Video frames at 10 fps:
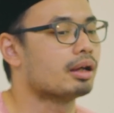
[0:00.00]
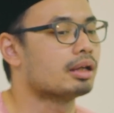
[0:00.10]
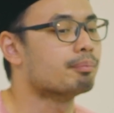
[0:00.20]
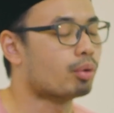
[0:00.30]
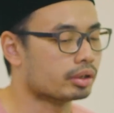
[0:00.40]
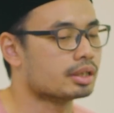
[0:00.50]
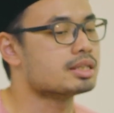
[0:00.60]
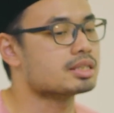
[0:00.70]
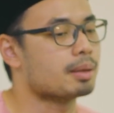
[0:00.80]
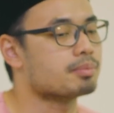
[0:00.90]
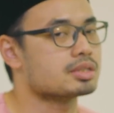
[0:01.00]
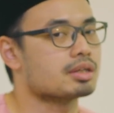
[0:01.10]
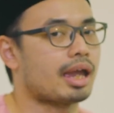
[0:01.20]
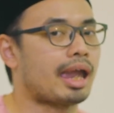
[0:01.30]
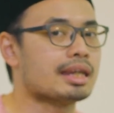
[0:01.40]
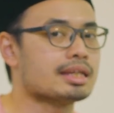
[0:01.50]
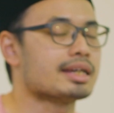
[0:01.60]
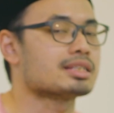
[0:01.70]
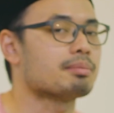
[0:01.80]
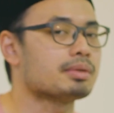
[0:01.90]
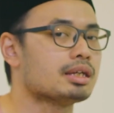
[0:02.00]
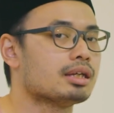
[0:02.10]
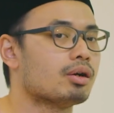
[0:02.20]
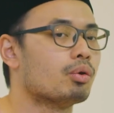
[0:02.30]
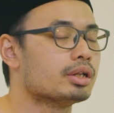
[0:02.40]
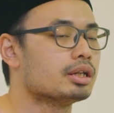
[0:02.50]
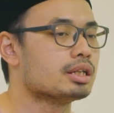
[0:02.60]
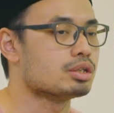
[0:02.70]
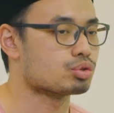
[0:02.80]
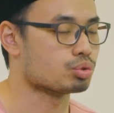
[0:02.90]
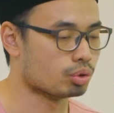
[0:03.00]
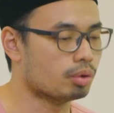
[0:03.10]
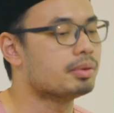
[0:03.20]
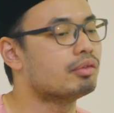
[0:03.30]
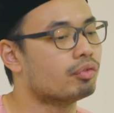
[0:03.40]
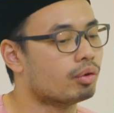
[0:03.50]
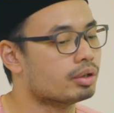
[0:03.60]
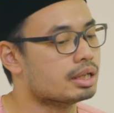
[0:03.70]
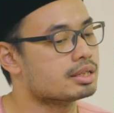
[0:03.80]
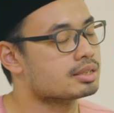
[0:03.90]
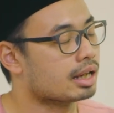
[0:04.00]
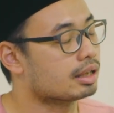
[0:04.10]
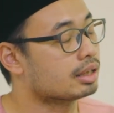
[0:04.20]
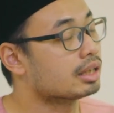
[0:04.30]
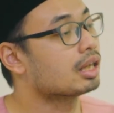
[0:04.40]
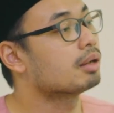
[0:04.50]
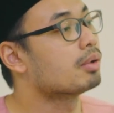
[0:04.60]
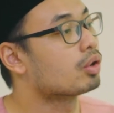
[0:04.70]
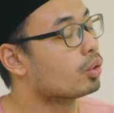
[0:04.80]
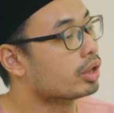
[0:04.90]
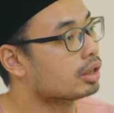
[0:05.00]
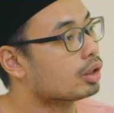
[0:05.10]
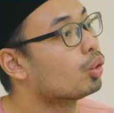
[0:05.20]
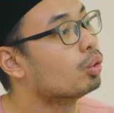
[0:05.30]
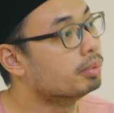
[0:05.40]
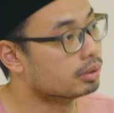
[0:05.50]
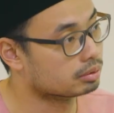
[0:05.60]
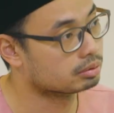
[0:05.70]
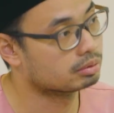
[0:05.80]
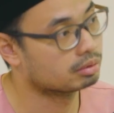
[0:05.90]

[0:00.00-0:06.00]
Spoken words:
important steps any SME owner needs to know before they start thinking about going global?